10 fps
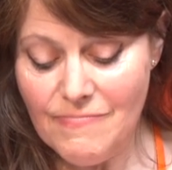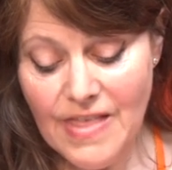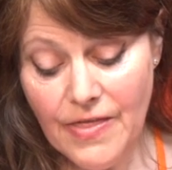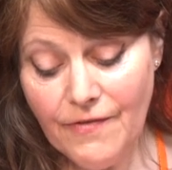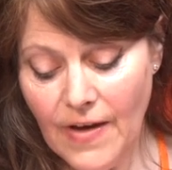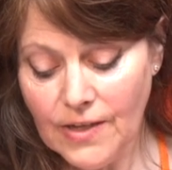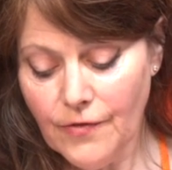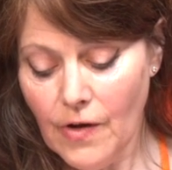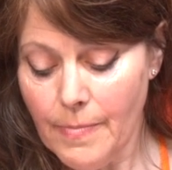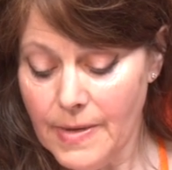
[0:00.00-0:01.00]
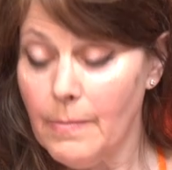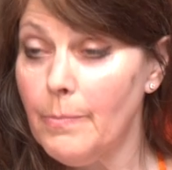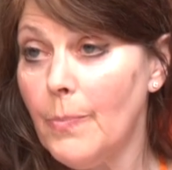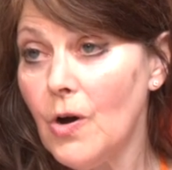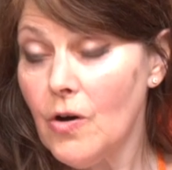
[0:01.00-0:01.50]
that the fact of our
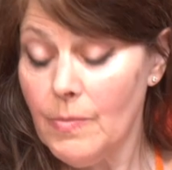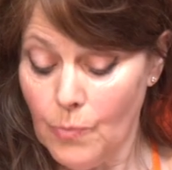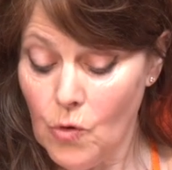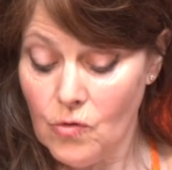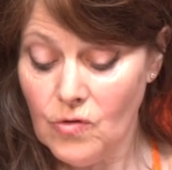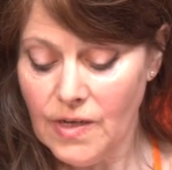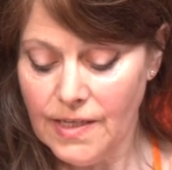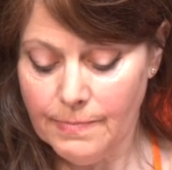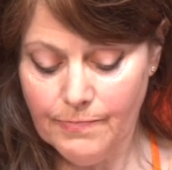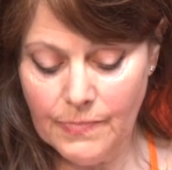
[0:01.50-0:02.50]
being born it's